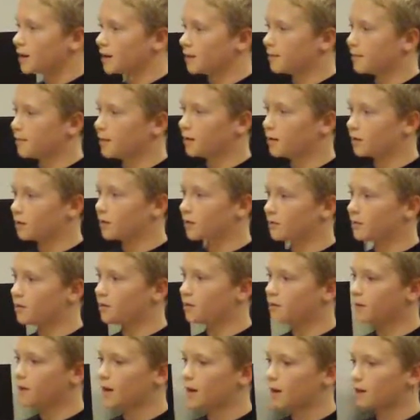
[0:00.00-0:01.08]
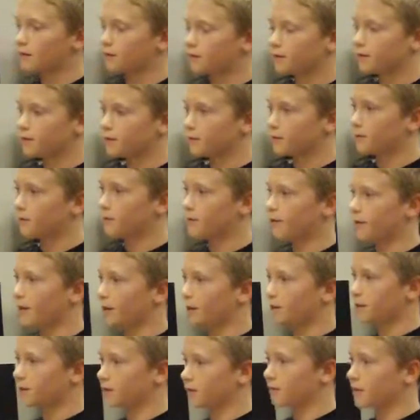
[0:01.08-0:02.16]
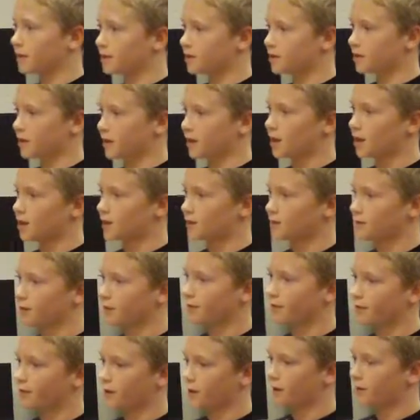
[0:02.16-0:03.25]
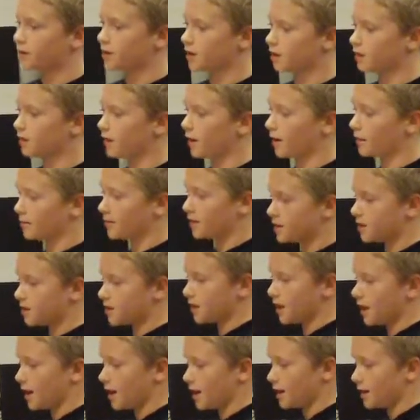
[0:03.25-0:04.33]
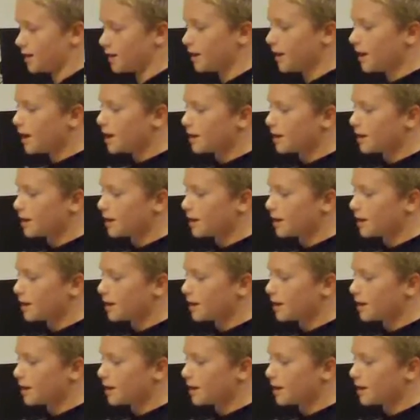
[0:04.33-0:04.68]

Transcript: The moonlight we see is a reflection from the sun.